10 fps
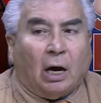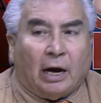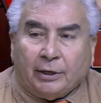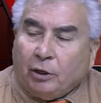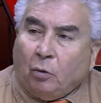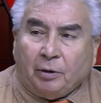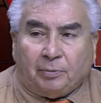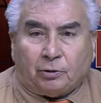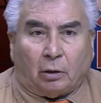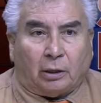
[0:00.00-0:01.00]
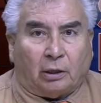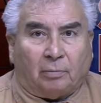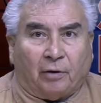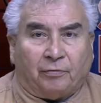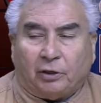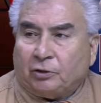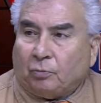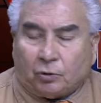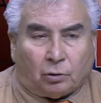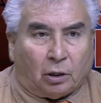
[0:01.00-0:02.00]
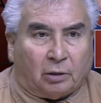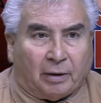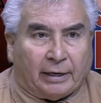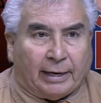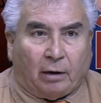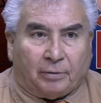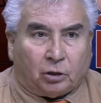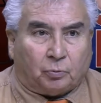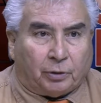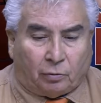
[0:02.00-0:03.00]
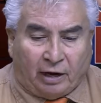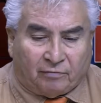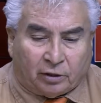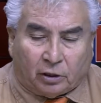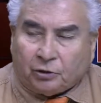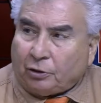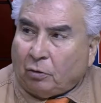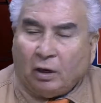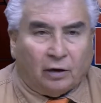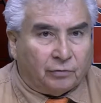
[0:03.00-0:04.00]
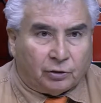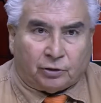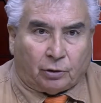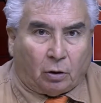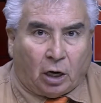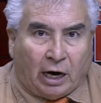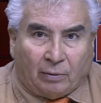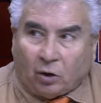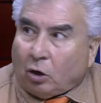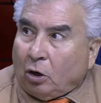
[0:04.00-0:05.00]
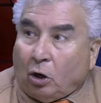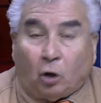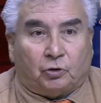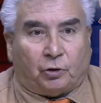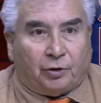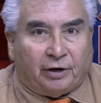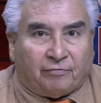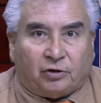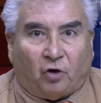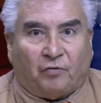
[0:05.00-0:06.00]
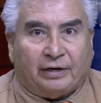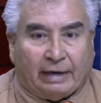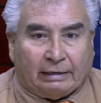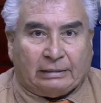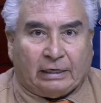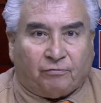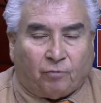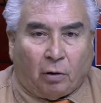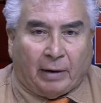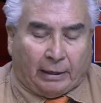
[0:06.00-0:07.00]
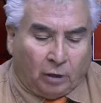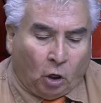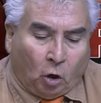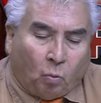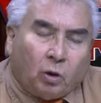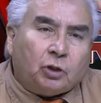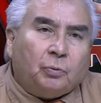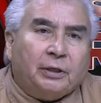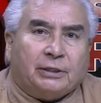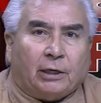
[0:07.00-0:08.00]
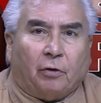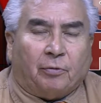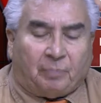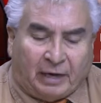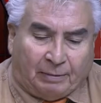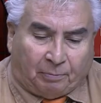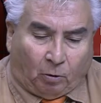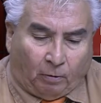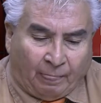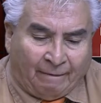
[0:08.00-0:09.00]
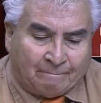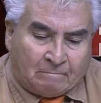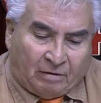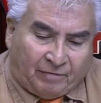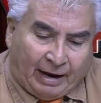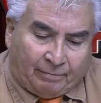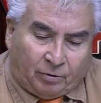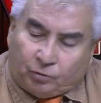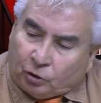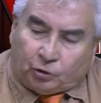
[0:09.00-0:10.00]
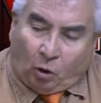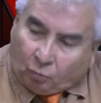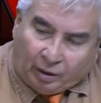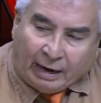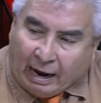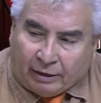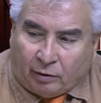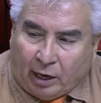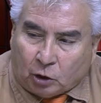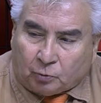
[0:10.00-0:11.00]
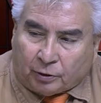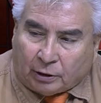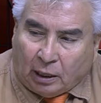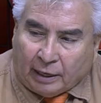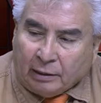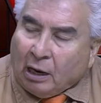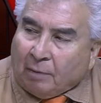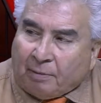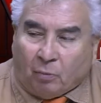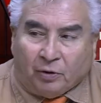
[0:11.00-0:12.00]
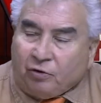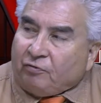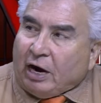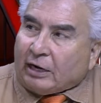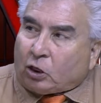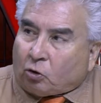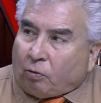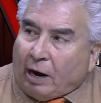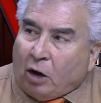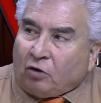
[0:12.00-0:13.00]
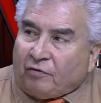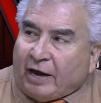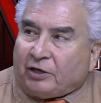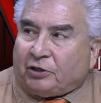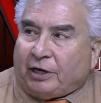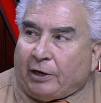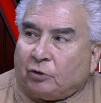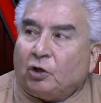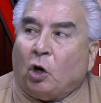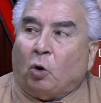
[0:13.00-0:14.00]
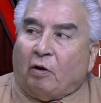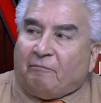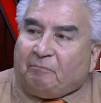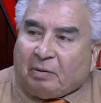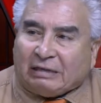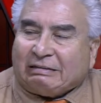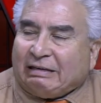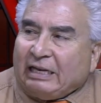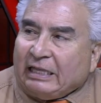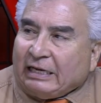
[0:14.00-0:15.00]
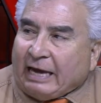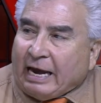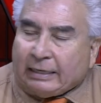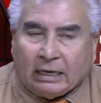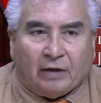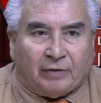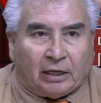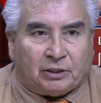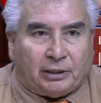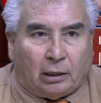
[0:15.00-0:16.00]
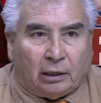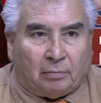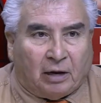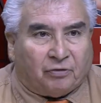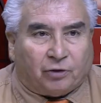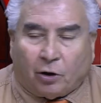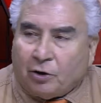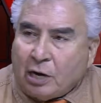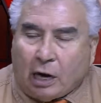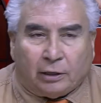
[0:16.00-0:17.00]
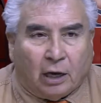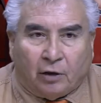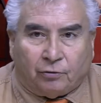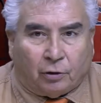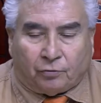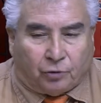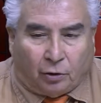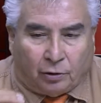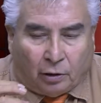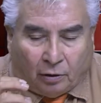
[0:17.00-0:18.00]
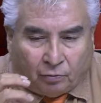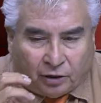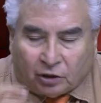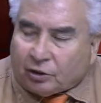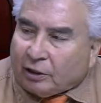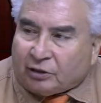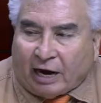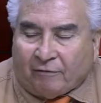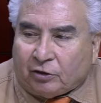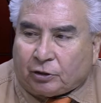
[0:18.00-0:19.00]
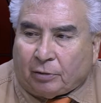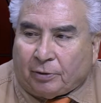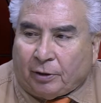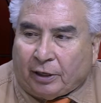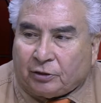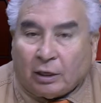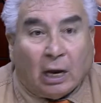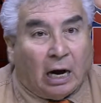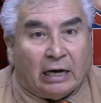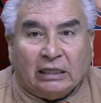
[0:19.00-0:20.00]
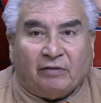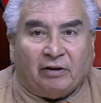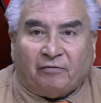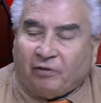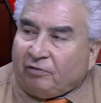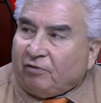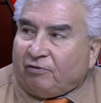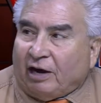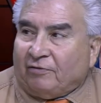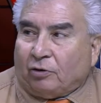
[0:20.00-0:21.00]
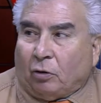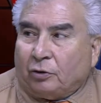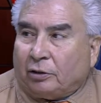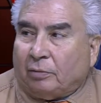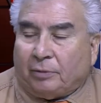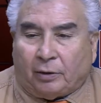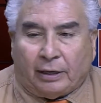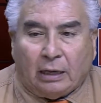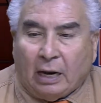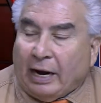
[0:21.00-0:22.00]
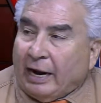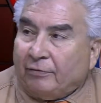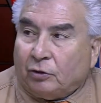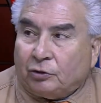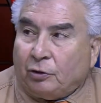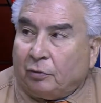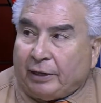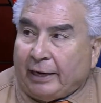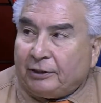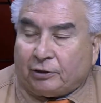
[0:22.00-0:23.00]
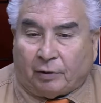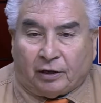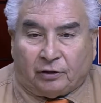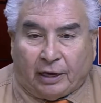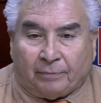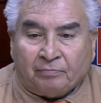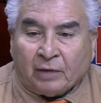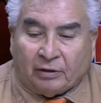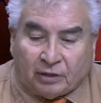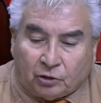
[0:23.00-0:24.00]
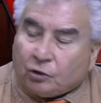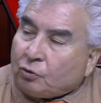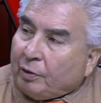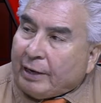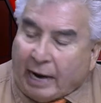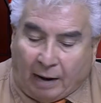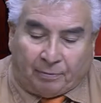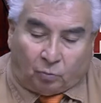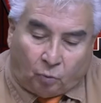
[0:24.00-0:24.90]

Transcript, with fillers: I know we'd be talking about this, and we're talking about it now because we don't have a gun show. This is our, our alternative COVID-19 format. what do we tell the people? that don't run out of your house with a gun, but when you've got a crowd of agitators who have busted in the gate, that's telling me they're not, they're, they're these, these average communities. I live in a 55 and older community and there's no gates or anything. This is going to happen.